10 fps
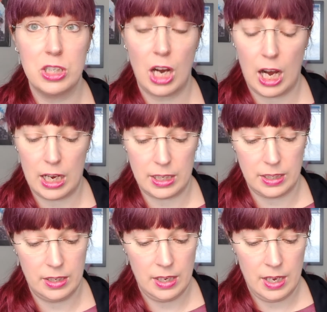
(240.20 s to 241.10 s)
god.
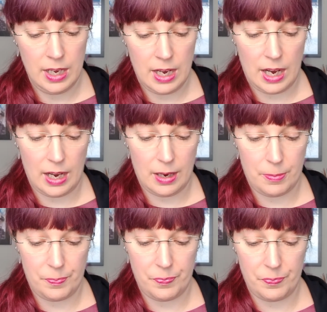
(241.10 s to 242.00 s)

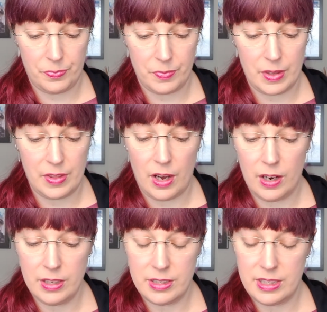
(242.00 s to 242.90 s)
The
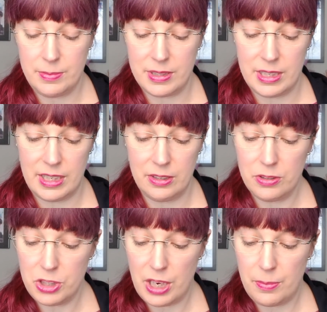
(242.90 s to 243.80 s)
heart seems to heal
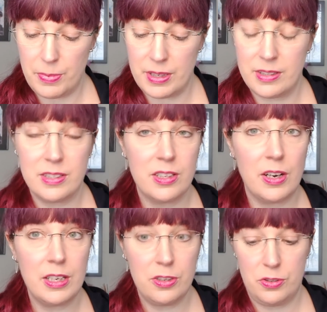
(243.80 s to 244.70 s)
Jet, but it's
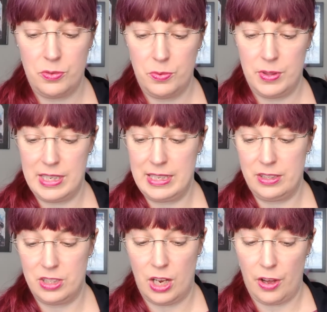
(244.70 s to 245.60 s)
starting to do
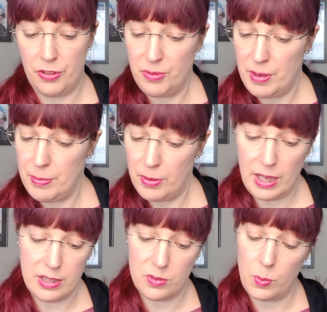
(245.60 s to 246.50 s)
things to other people
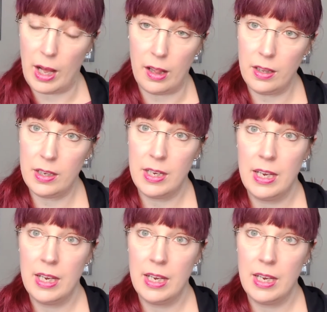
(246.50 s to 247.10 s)
as well.